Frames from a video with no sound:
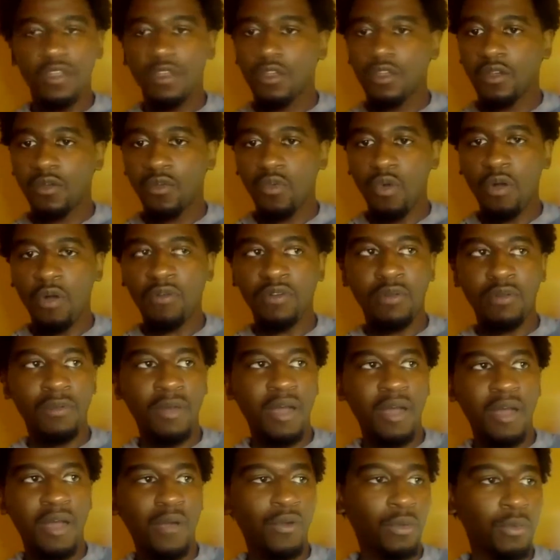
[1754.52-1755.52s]
Welcome to my
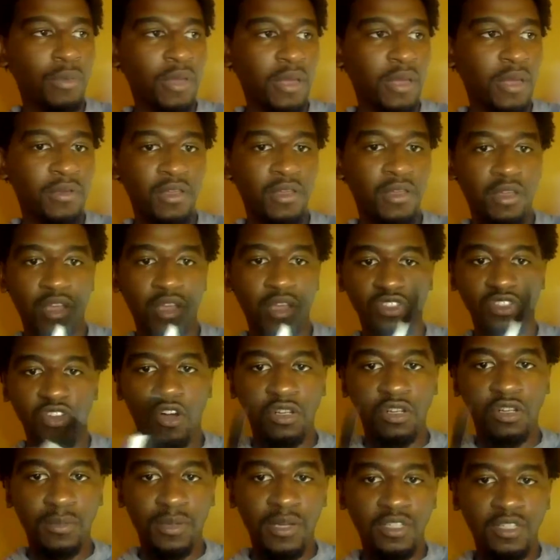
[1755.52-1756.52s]
world, baby. It's all
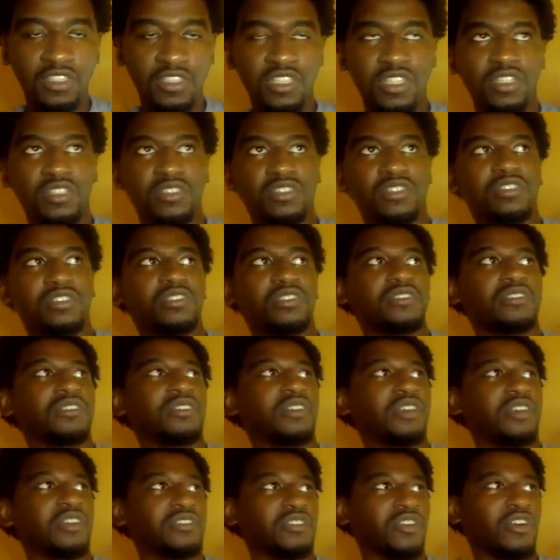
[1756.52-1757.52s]
about chances.
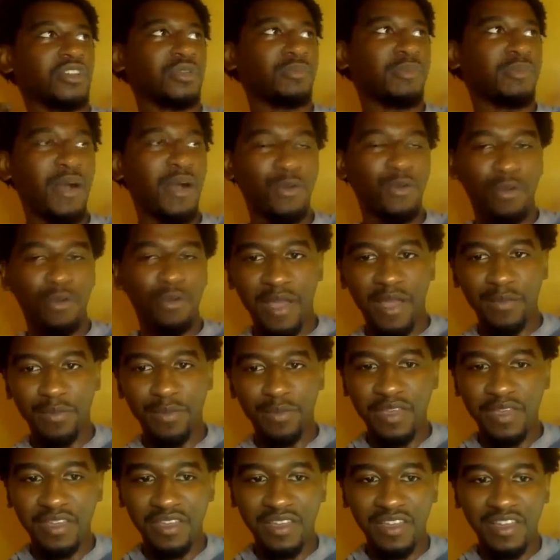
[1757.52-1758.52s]
It's all about what might
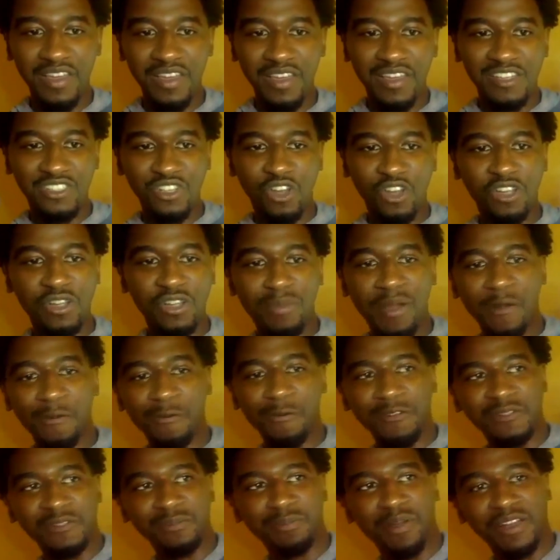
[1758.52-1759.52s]
be. It's all about
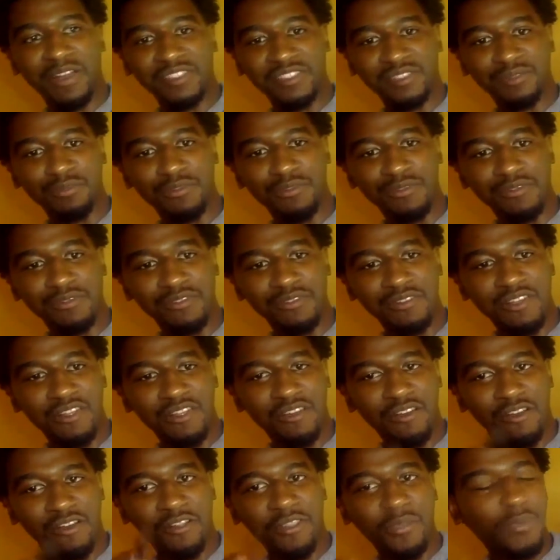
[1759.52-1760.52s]
what's possible.
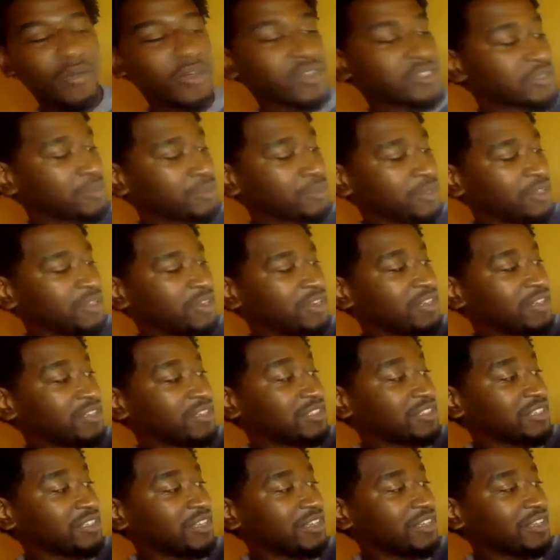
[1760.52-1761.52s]
All the
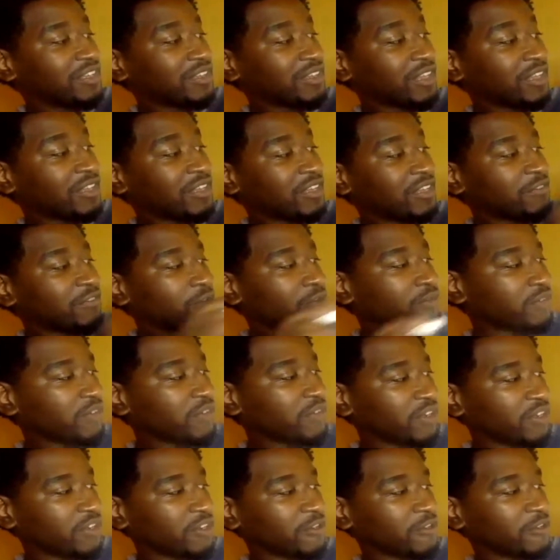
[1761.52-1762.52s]
possibilities, they live over
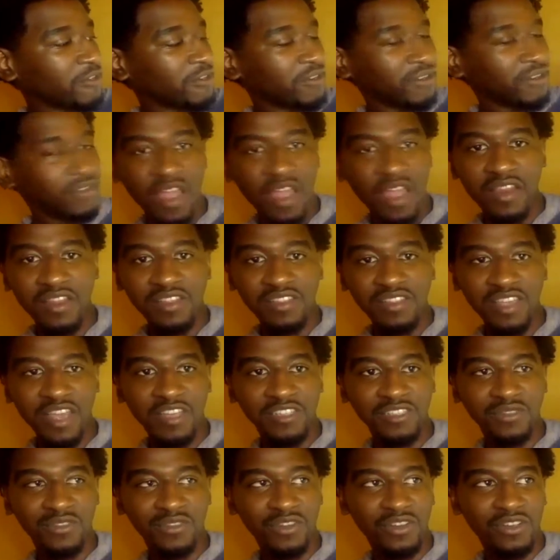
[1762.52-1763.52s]
here in this
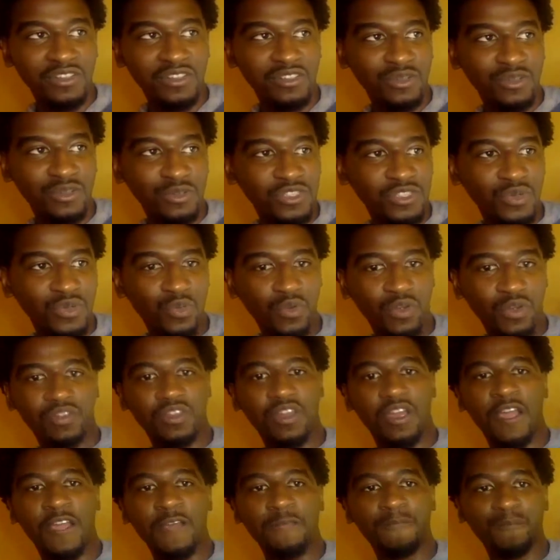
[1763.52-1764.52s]
extroverted intuition world,
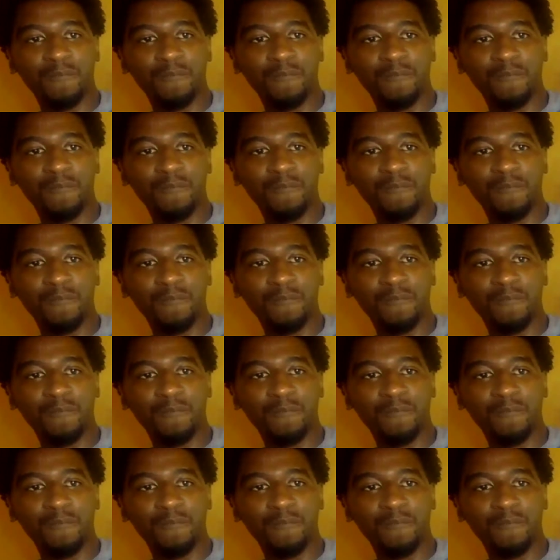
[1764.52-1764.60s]
all right?